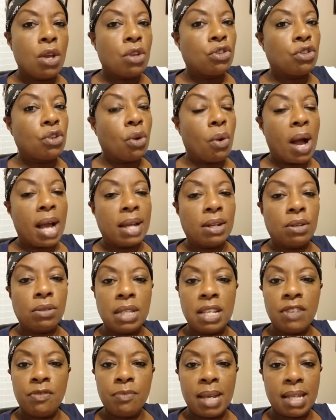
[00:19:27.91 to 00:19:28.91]
So I don't
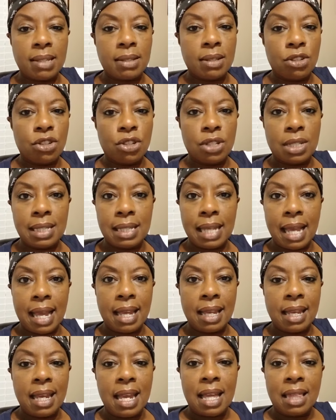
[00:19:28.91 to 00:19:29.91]
leave messages
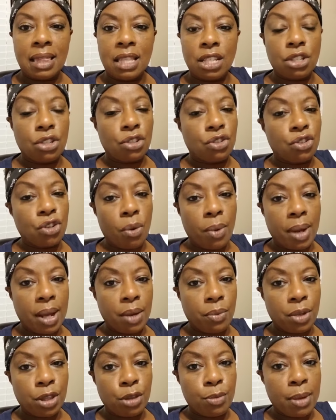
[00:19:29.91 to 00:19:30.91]
saying, this is
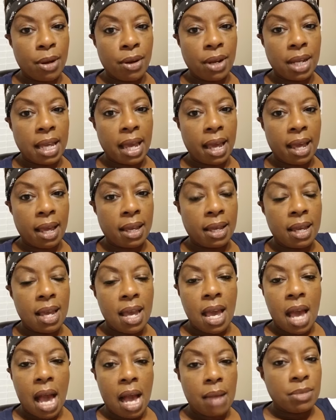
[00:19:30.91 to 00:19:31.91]
Joanne with Mary Kay.
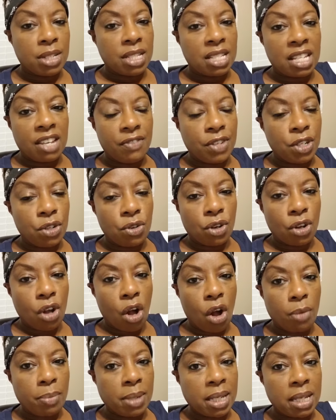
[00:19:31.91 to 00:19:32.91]
I'm just giving you a
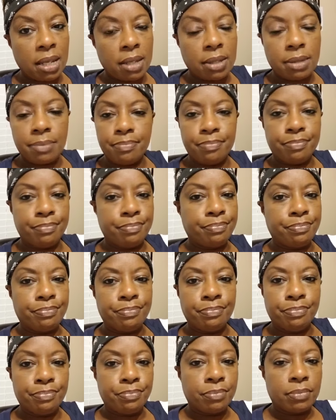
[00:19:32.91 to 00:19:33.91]
call because,
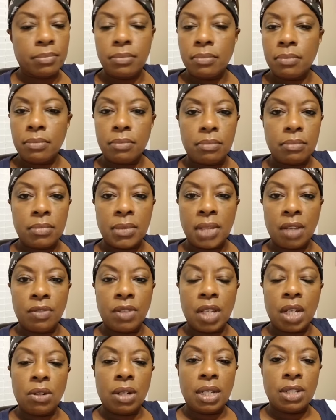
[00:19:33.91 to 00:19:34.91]
if
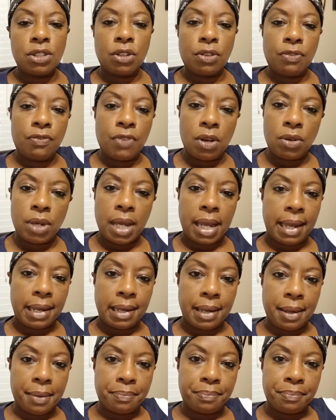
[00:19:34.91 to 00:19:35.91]
they don't answer the phone, I
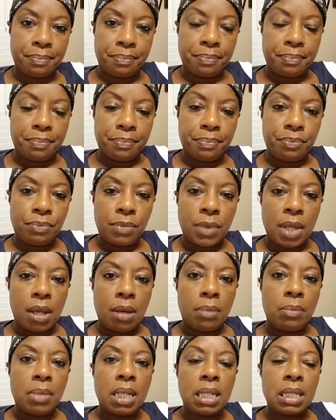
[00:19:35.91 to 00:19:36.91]
hang up.
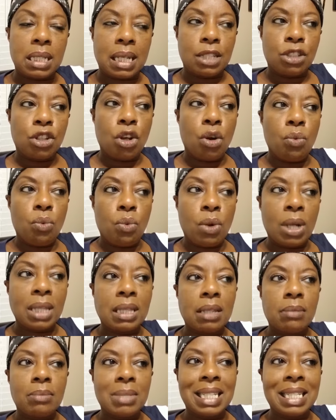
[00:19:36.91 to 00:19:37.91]
Because I don't
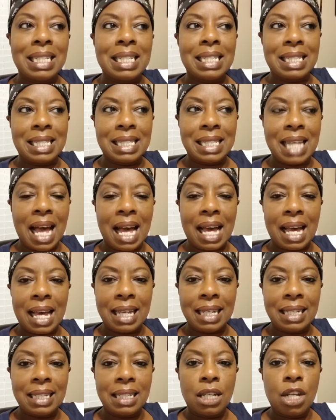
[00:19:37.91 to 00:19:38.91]
want them to
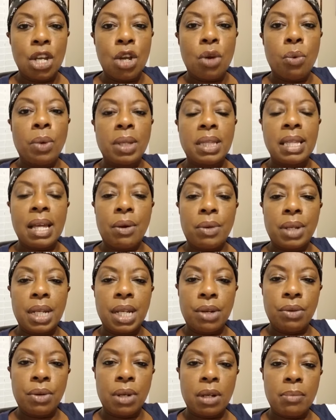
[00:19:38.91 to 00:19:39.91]
decide without
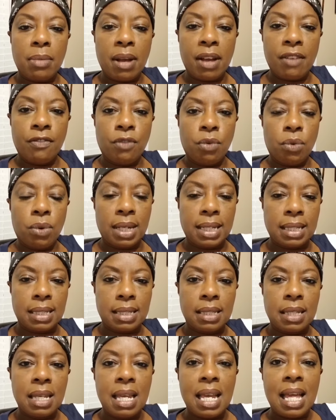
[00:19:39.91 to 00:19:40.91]
hearing my
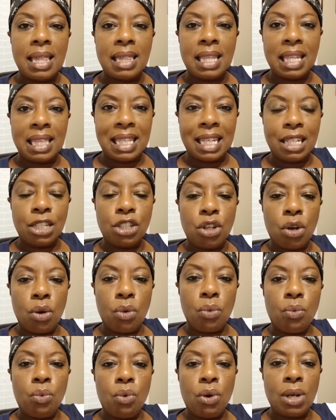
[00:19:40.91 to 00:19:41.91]
voice that they
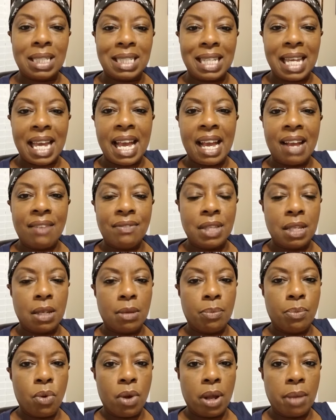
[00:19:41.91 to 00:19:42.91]
don't want to have the
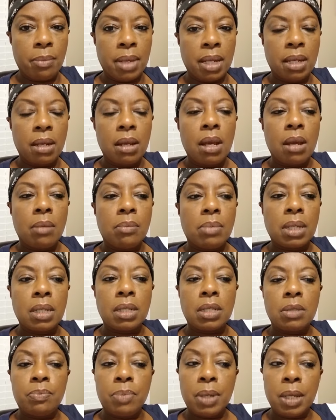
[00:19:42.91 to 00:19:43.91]
appointment,
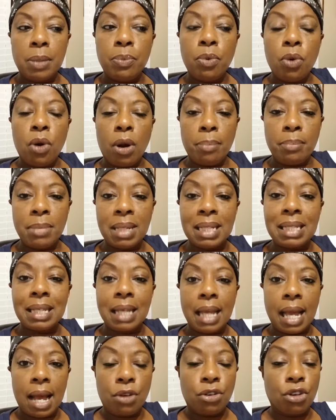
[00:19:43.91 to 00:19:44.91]
because people are
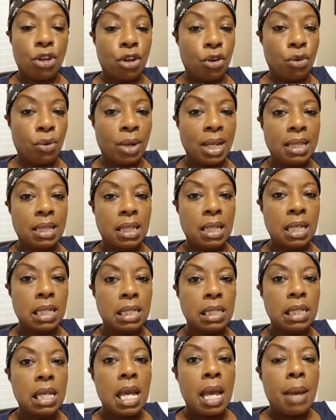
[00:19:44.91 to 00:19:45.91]
missing out on great
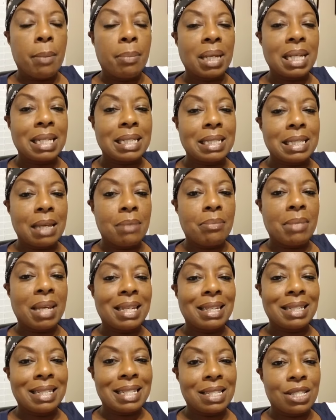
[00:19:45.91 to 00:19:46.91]
things because they
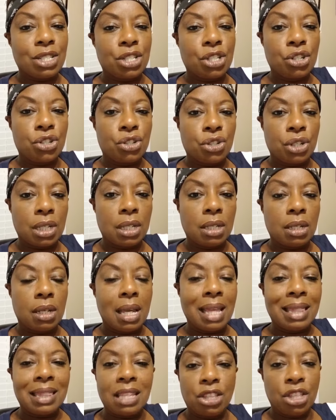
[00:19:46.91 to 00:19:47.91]
make a decision
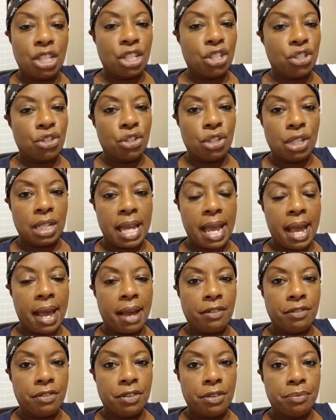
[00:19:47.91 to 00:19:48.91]
that they shouldn't
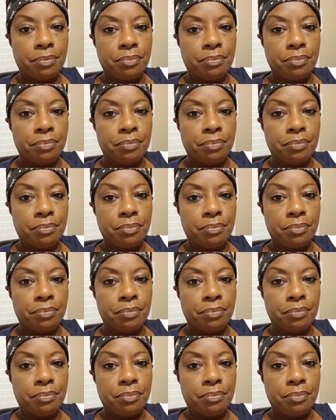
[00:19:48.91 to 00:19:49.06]
have.